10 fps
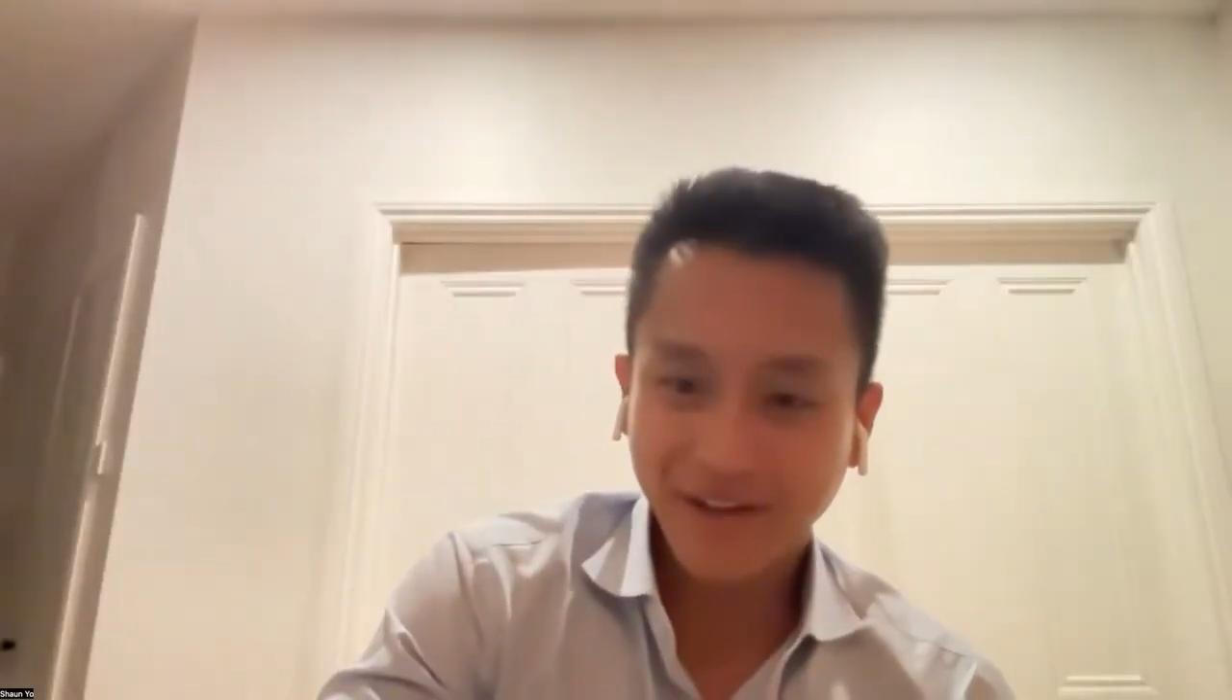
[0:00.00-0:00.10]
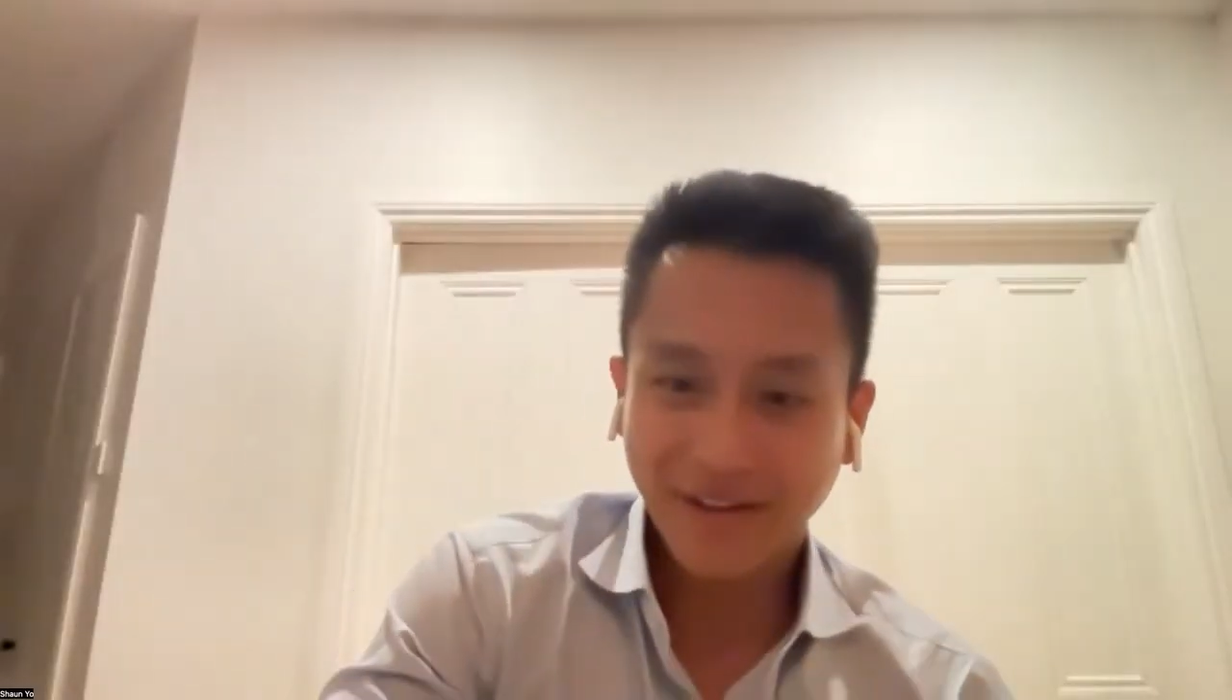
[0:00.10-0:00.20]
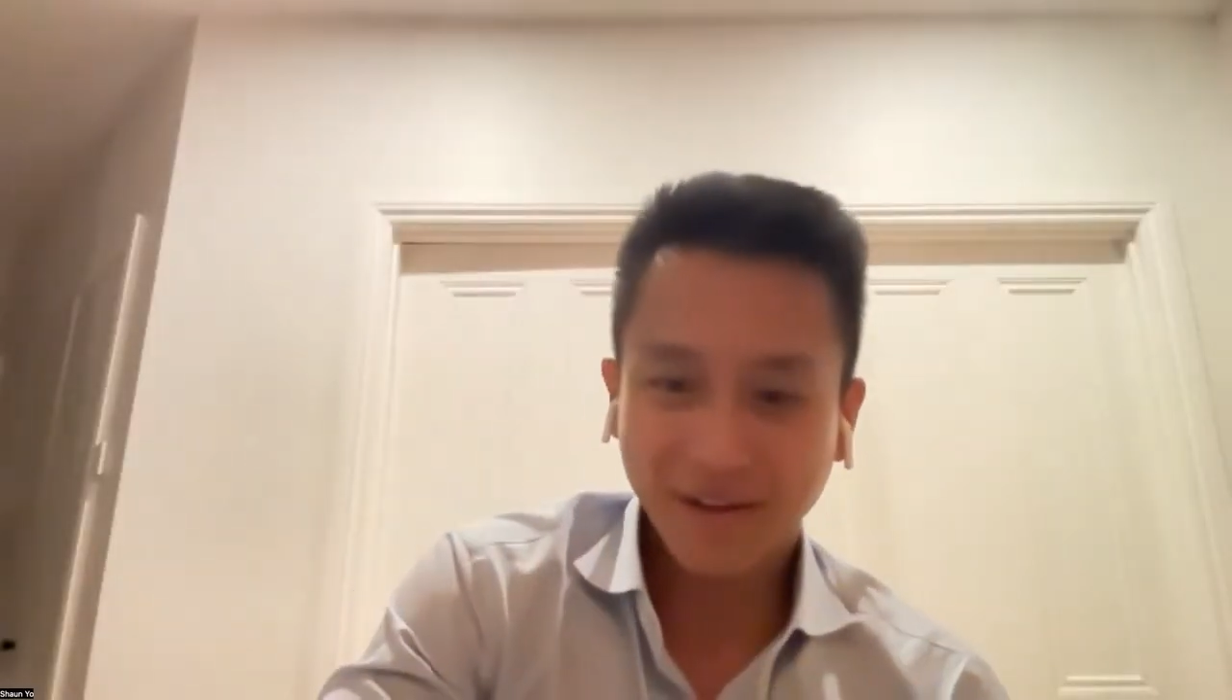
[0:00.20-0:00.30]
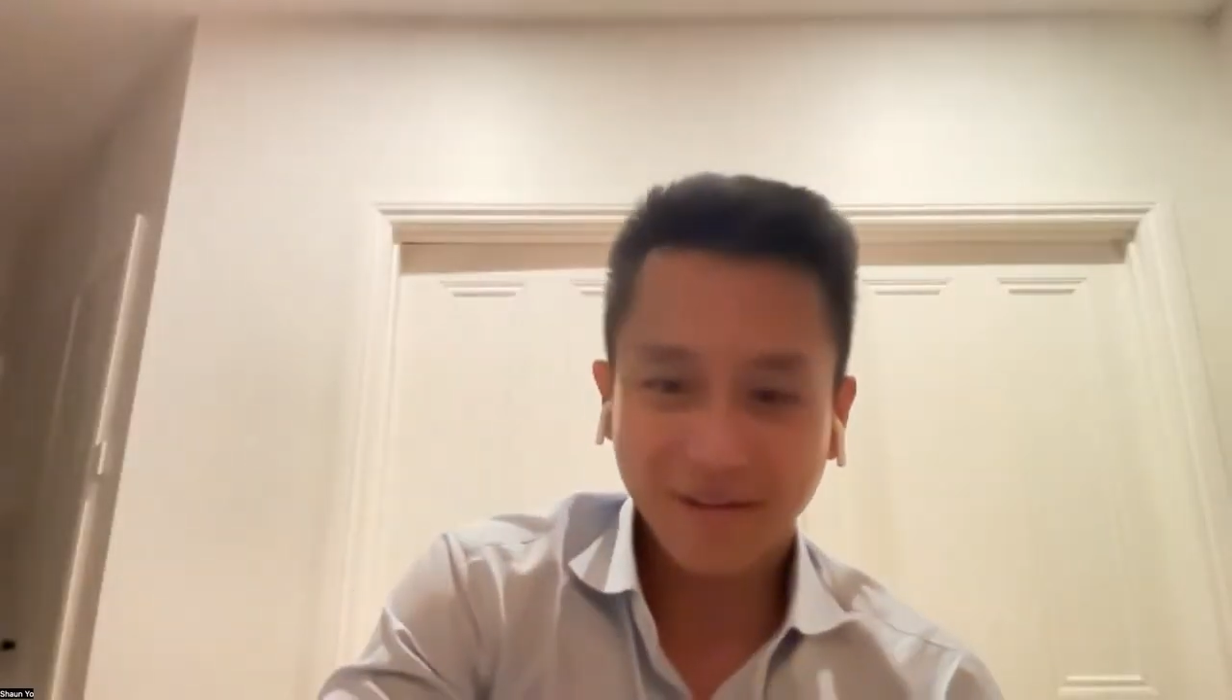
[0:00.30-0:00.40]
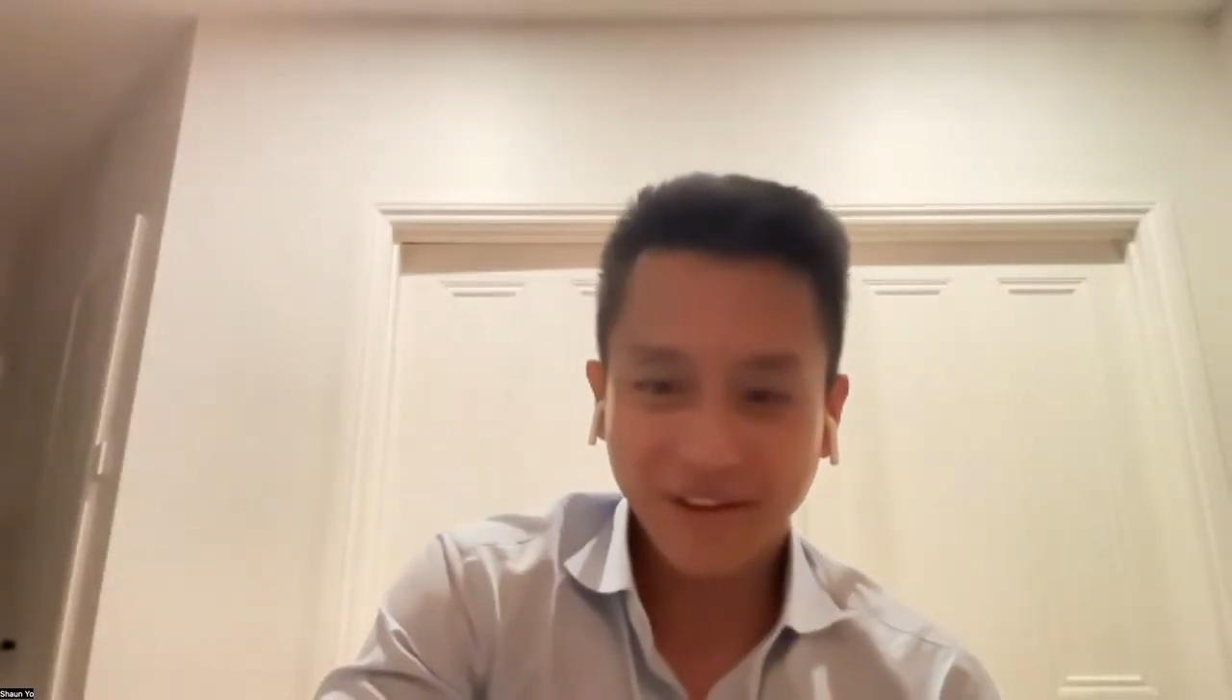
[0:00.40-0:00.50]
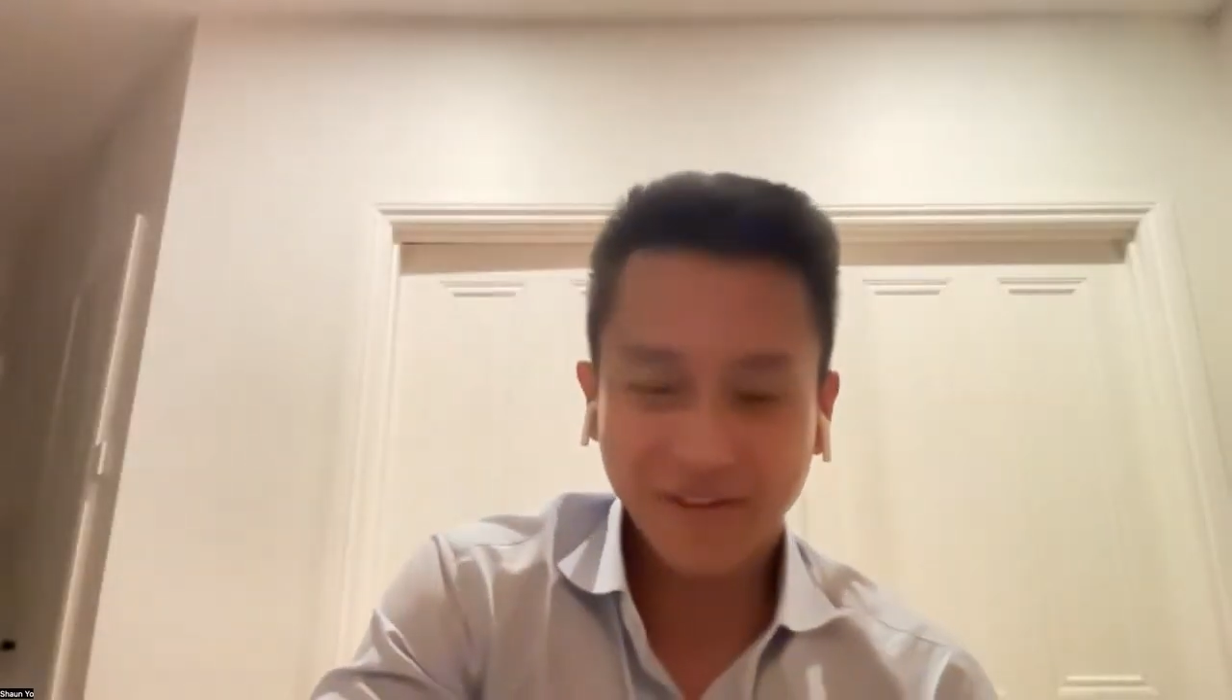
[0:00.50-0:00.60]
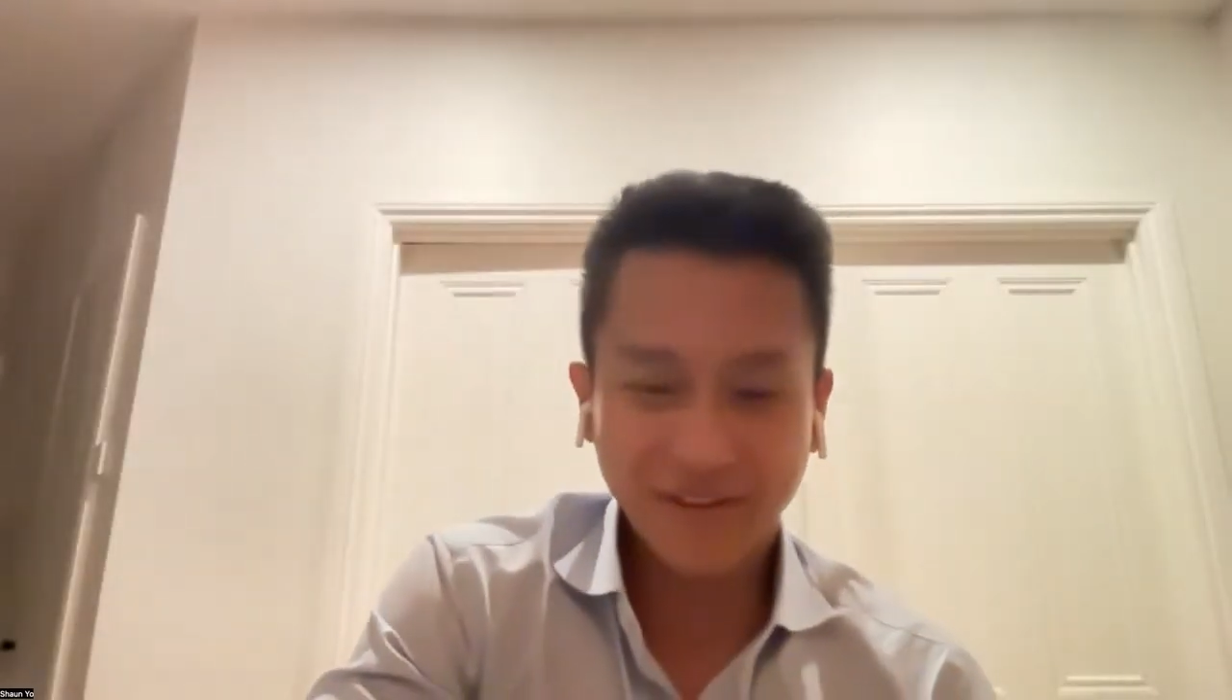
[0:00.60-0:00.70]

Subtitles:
Telfast